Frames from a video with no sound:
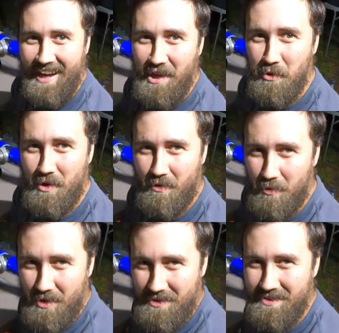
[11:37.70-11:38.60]
Hello
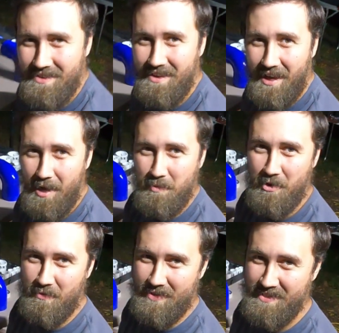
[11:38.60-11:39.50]
everyone, I'm
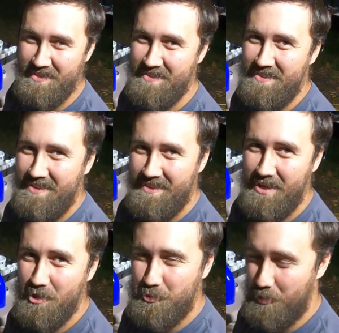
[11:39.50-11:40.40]
nervous.
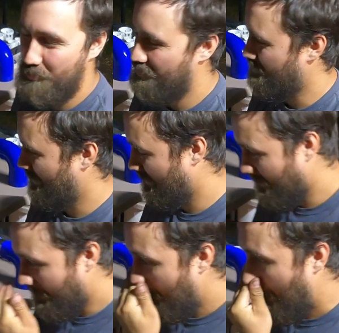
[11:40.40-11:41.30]
Here's what we're doing.
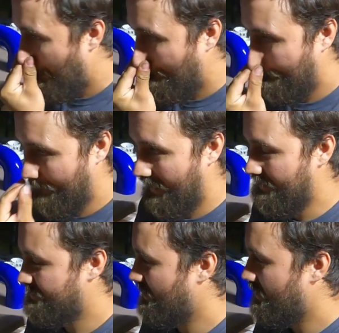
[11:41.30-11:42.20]
I
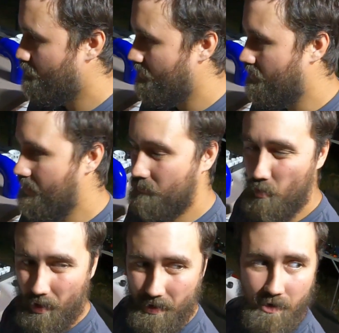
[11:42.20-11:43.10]
decided we don't have
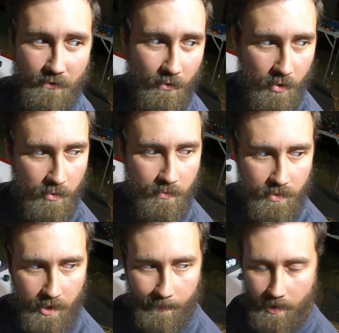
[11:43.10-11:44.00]
quite enough room
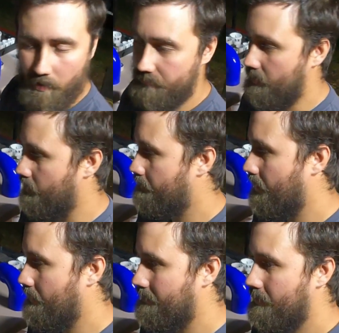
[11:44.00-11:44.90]
coming off the up
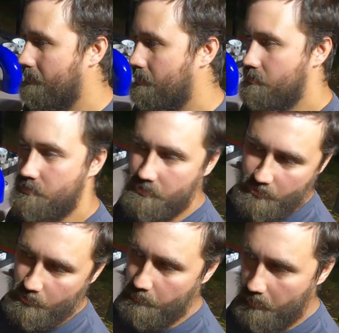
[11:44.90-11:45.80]
pipe
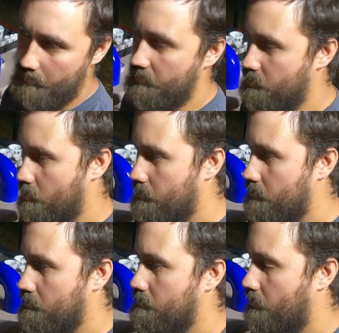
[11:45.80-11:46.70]
to plumb the
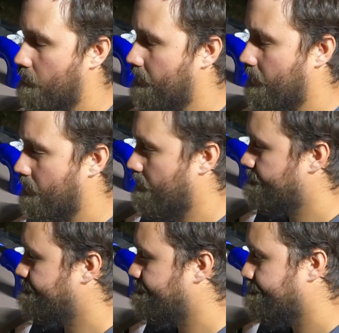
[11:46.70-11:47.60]
turbo or the
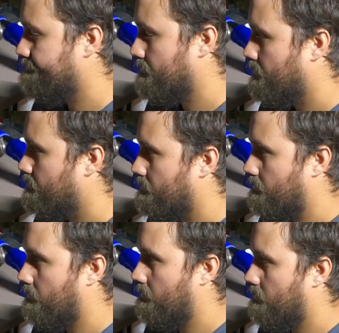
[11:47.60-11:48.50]

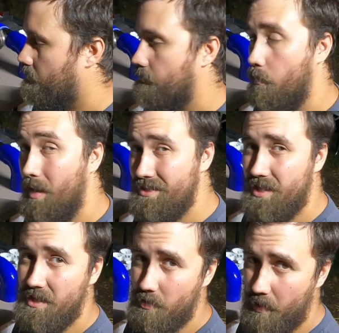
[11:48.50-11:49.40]

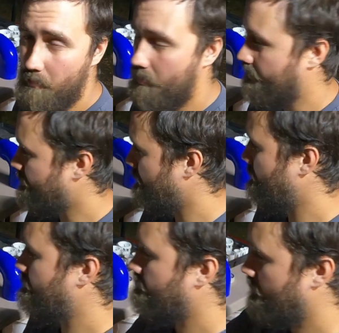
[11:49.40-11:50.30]
wastegate the way I wanted to.